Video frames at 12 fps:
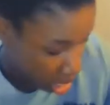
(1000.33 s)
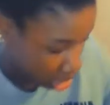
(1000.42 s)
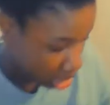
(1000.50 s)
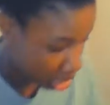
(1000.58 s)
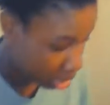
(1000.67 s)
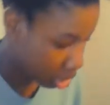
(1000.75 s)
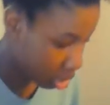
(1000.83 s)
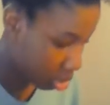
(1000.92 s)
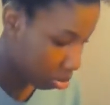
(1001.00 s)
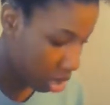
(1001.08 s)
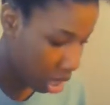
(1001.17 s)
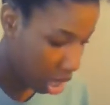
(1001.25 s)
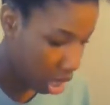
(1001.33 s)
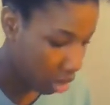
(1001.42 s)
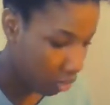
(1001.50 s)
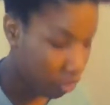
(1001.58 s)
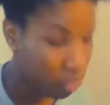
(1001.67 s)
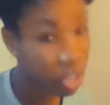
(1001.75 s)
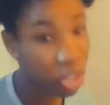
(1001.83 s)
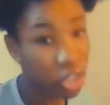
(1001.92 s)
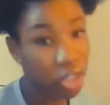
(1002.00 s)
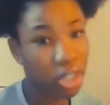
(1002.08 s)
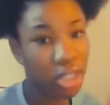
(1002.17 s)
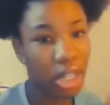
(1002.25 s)
This is my
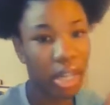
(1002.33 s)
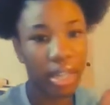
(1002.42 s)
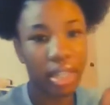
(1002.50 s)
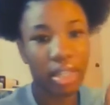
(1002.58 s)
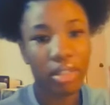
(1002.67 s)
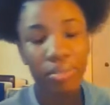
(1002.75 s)
official like